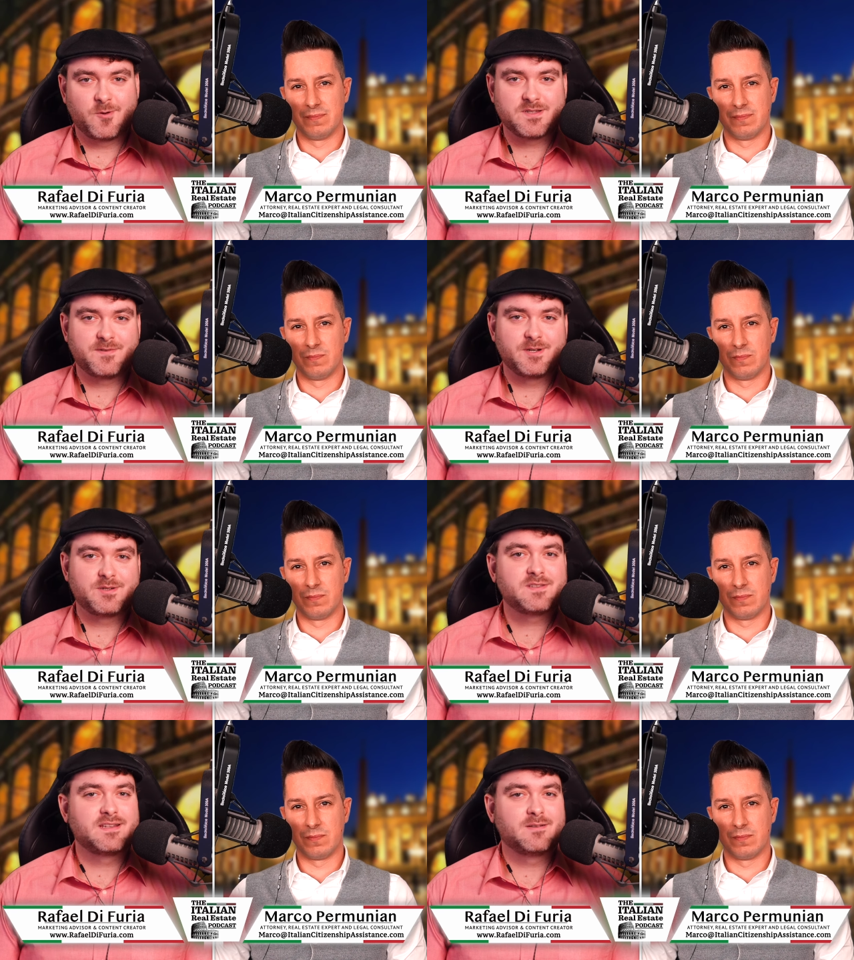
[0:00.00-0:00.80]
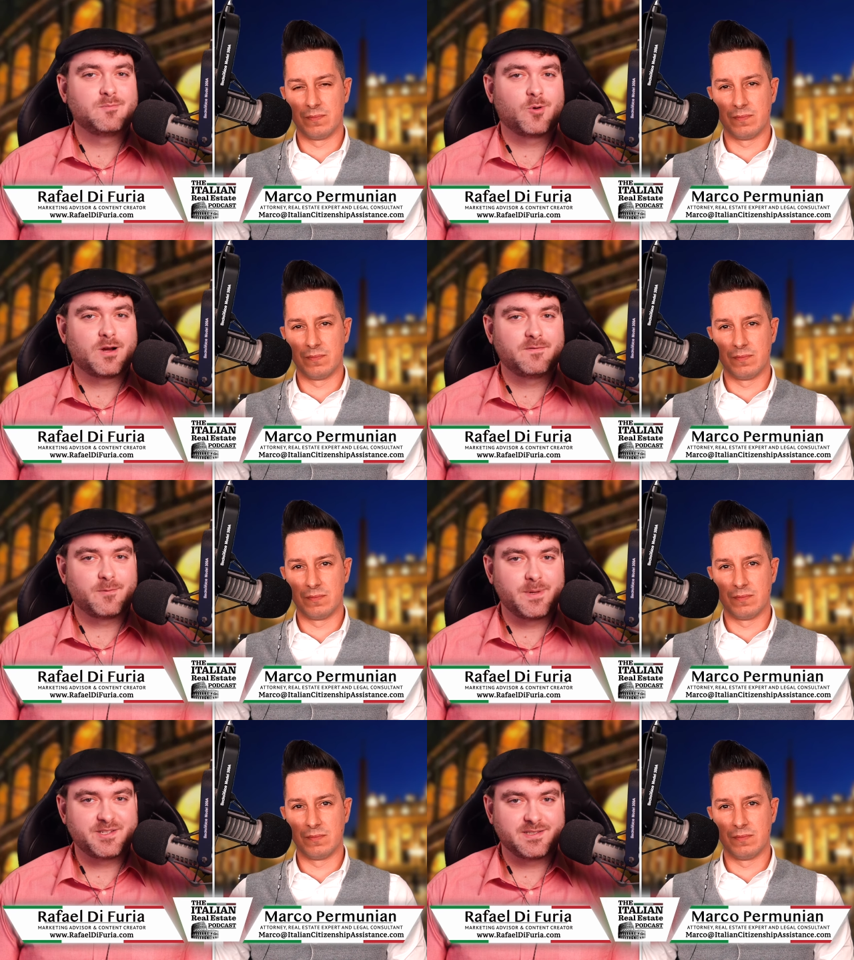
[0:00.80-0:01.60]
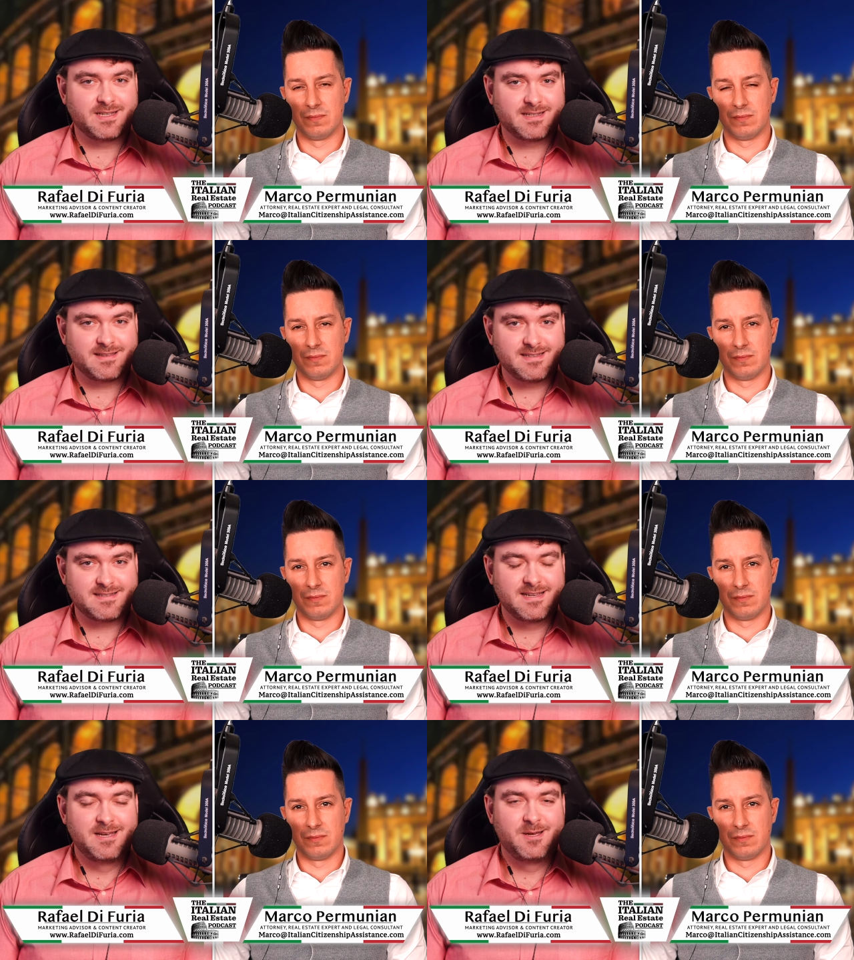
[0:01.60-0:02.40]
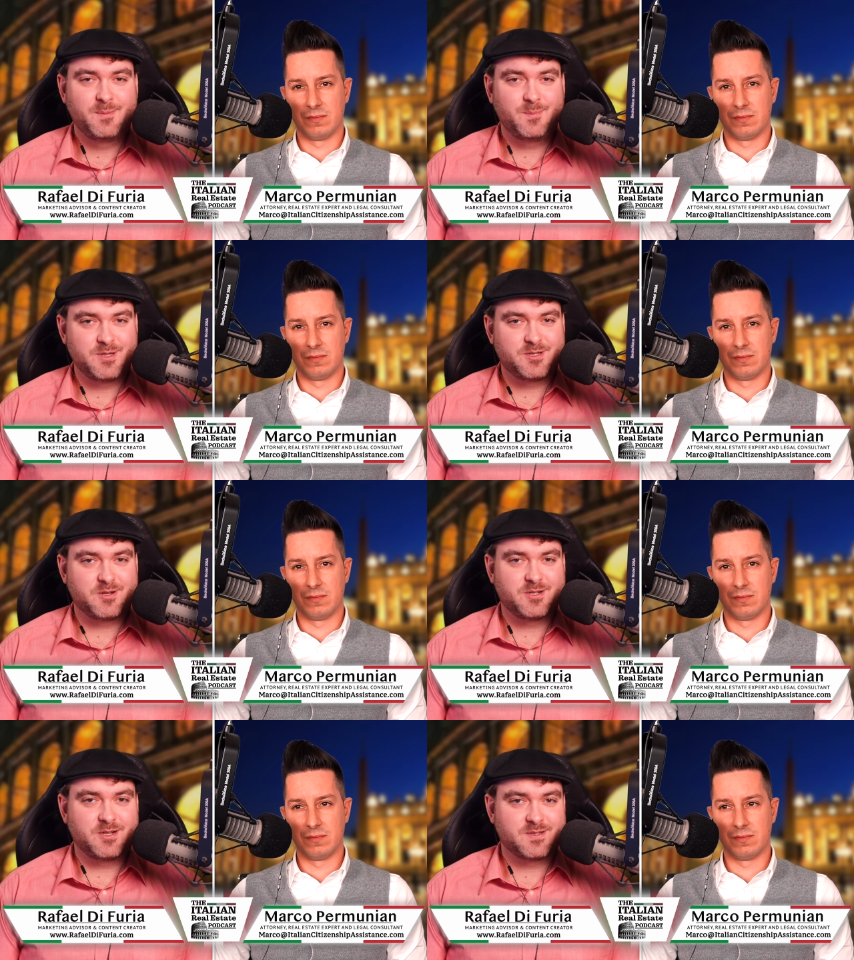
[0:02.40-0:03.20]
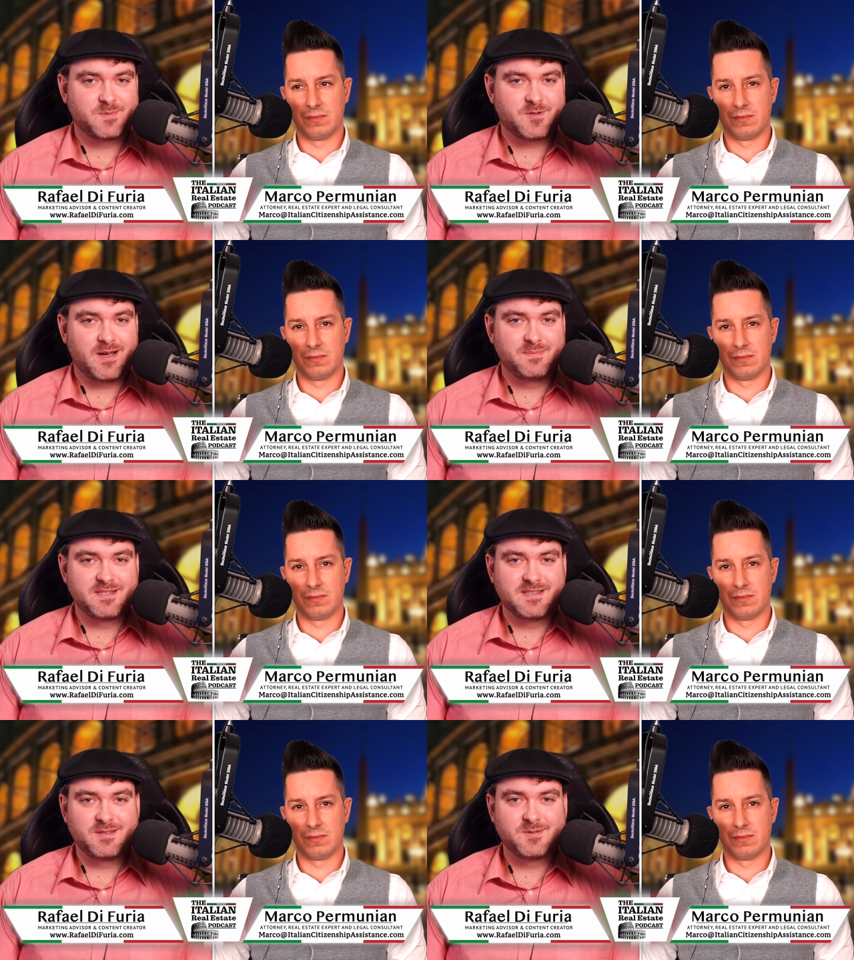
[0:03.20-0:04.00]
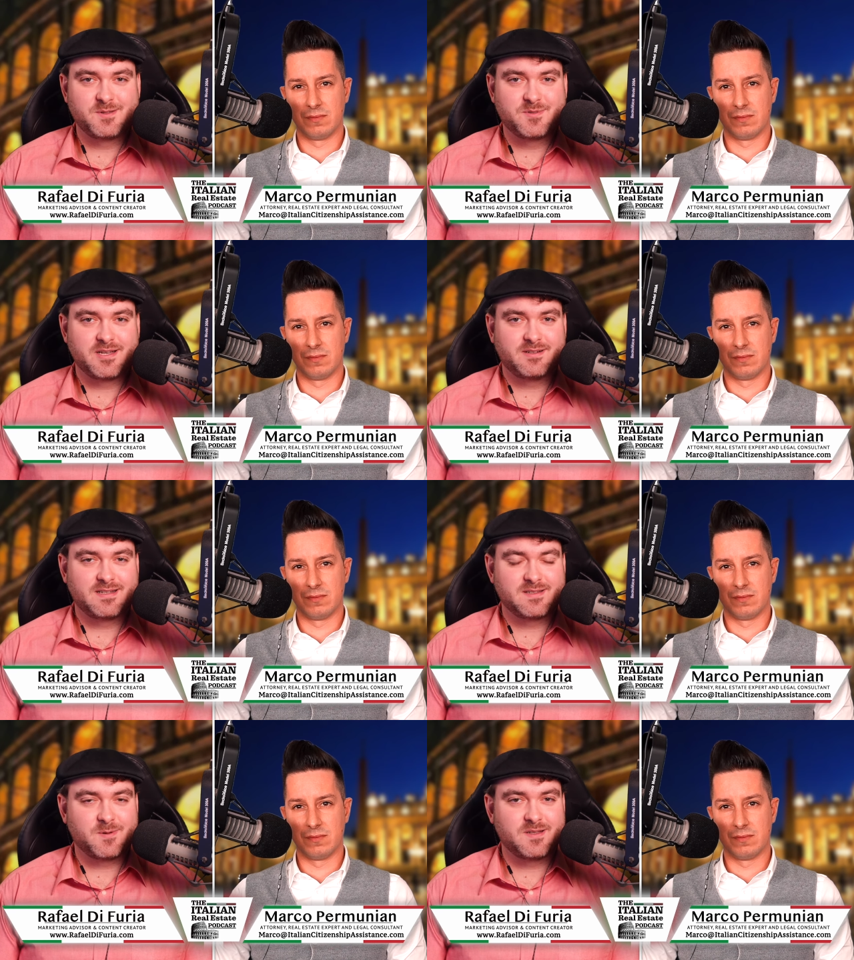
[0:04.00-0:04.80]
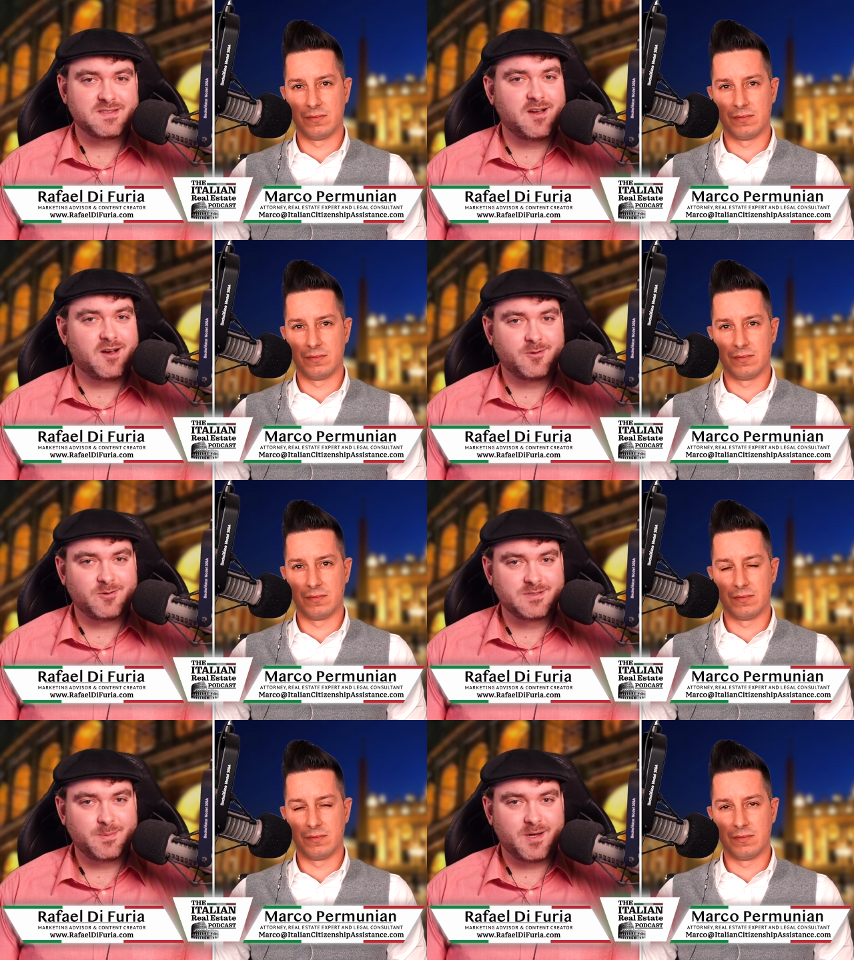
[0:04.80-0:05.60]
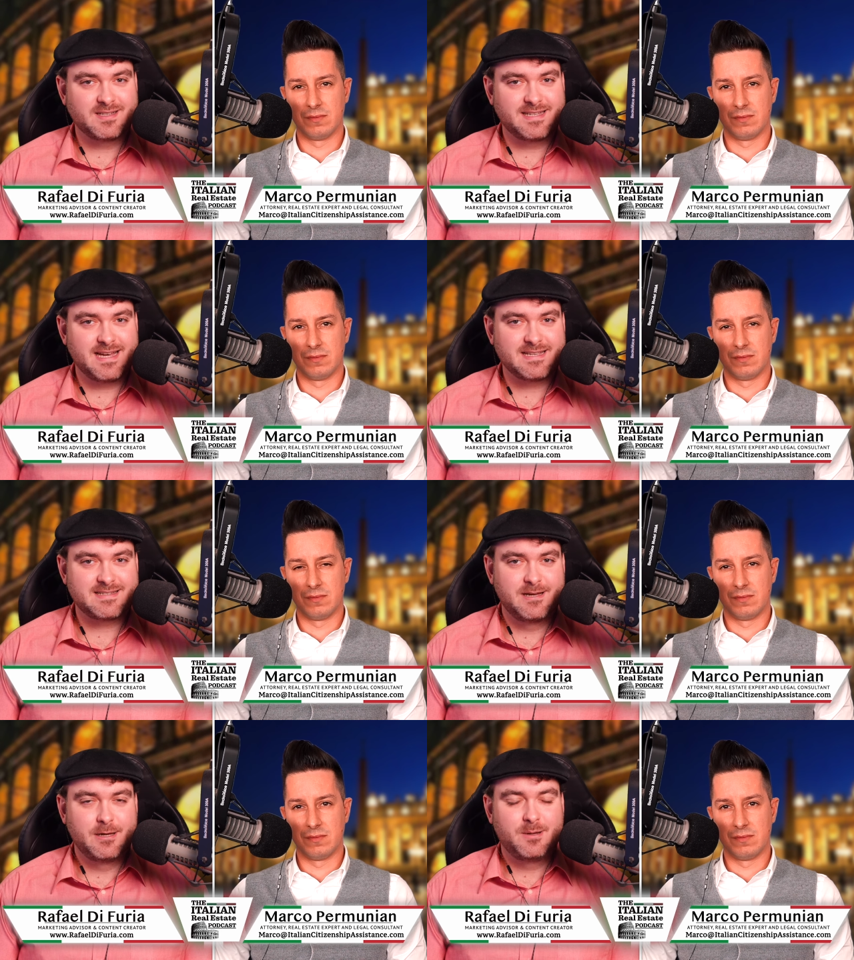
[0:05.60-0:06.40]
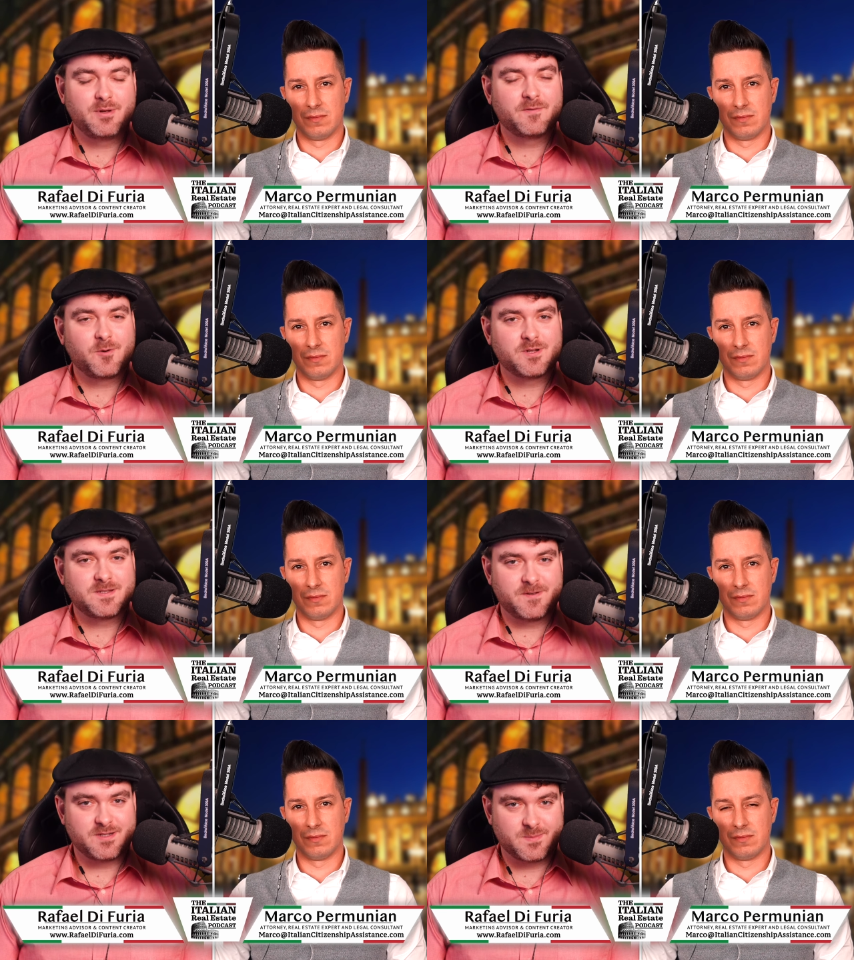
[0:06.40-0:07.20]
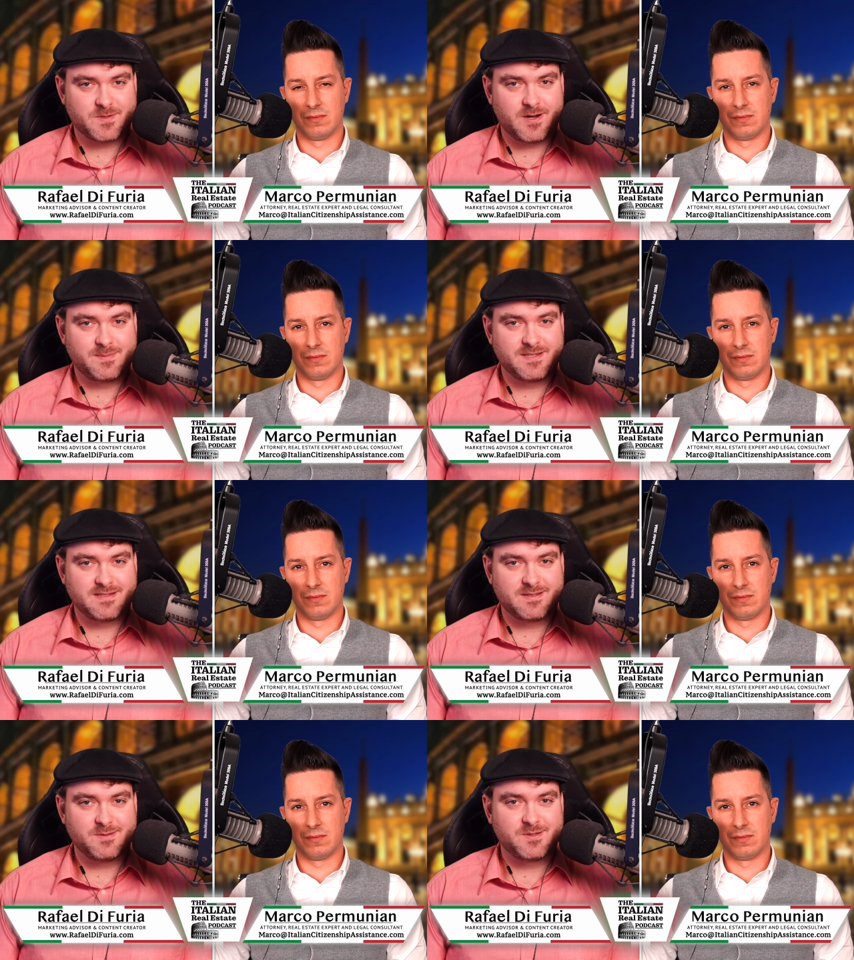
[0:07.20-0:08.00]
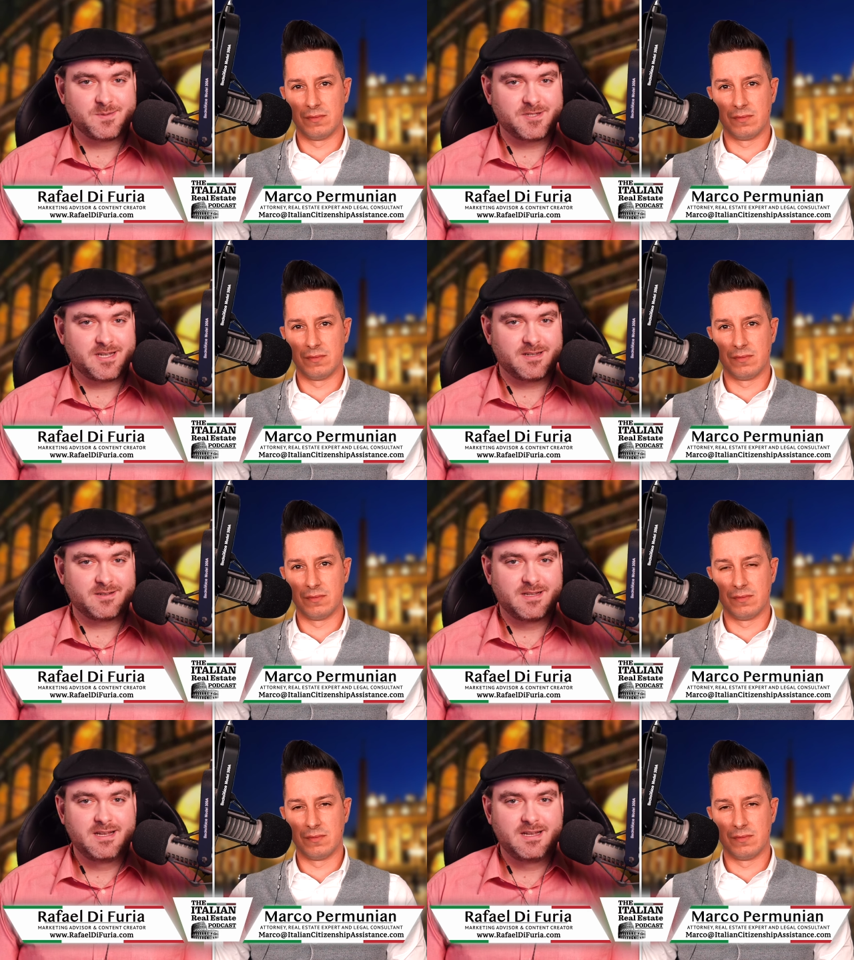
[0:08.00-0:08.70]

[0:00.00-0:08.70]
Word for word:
Speaker 1: course, if you're interested in more information like this, be sure you're subscribed to the YouTube channel as well as the audio only podcast. But of course, if you're subscribed to this YouTube channel,